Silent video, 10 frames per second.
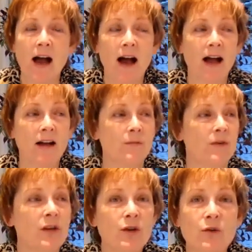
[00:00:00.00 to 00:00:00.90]
um,
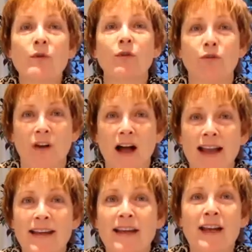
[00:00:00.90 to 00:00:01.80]
you will
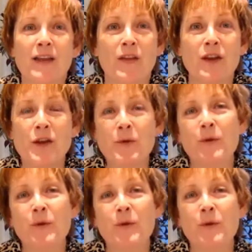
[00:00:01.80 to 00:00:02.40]
find that you